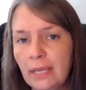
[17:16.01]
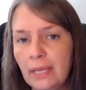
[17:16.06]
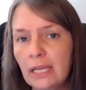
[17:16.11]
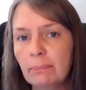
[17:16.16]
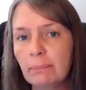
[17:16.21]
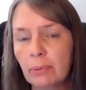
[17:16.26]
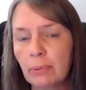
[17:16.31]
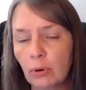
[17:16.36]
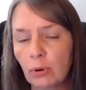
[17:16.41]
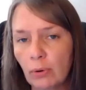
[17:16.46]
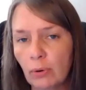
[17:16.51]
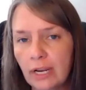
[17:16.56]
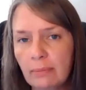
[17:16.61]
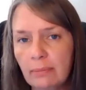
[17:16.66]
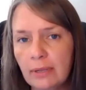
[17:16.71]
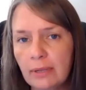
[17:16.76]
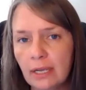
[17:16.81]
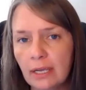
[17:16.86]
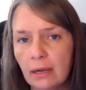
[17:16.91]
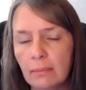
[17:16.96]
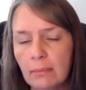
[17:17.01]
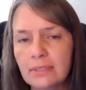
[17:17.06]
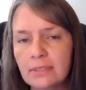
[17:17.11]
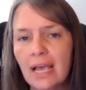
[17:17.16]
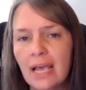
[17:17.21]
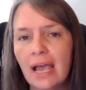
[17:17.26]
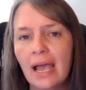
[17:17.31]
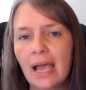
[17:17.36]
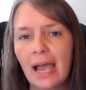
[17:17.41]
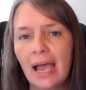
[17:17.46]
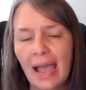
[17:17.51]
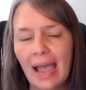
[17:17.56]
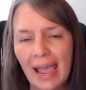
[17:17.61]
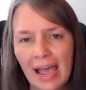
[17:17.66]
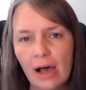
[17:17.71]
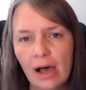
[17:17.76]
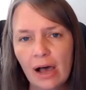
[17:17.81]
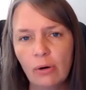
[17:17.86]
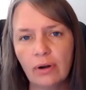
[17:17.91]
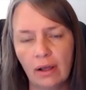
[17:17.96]
B premiums
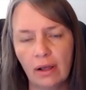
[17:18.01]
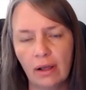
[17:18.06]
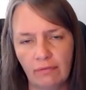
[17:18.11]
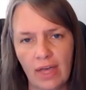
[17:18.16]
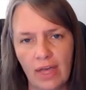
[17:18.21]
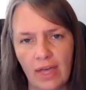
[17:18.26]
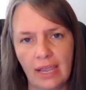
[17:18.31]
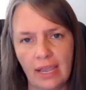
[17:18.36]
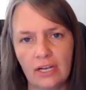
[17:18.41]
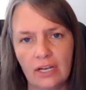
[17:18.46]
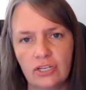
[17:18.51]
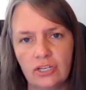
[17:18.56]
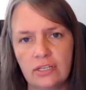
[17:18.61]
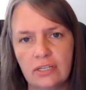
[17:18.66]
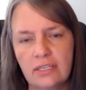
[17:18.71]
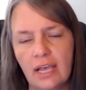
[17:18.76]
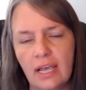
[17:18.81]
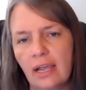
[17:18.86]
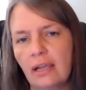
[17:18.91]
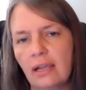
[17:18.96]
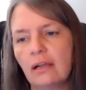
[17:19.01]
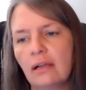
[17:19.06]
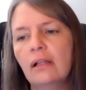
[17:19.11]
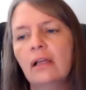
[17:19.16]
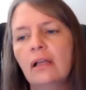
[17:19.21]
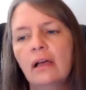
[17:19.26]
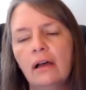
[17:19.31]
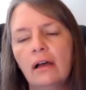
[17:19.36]
out of that HSA.